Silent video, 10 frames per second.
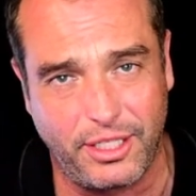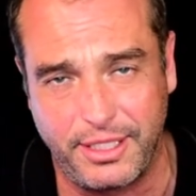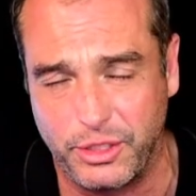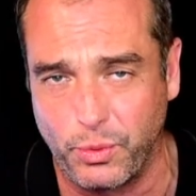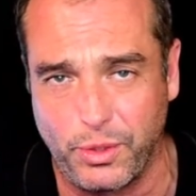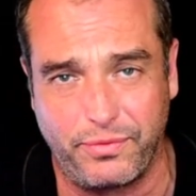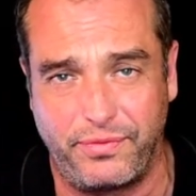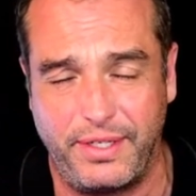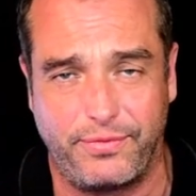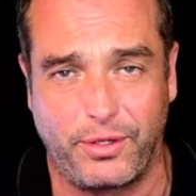on this world
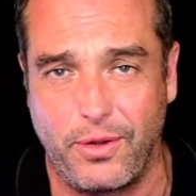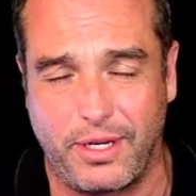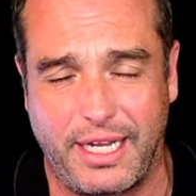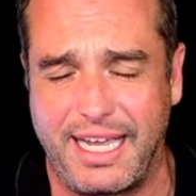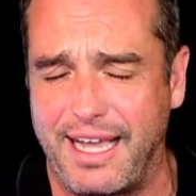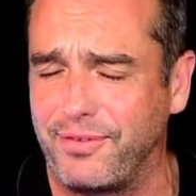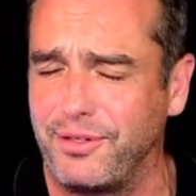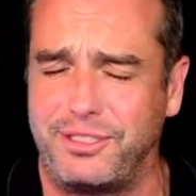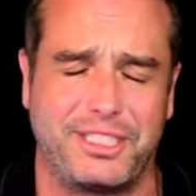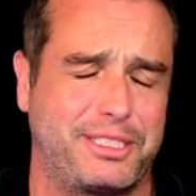feed for CONCACAF
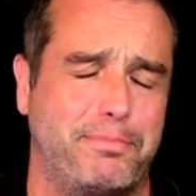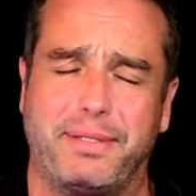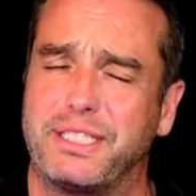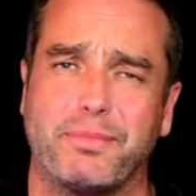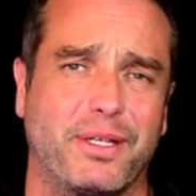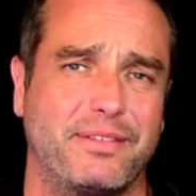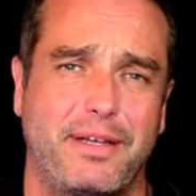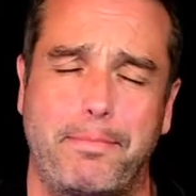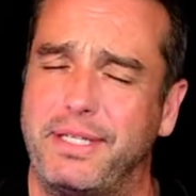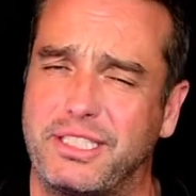are just
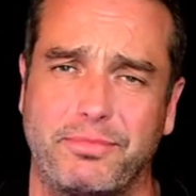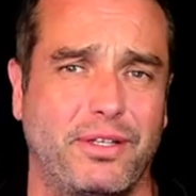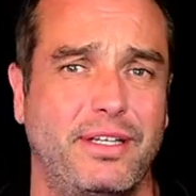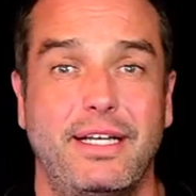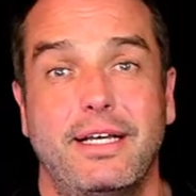abysmal.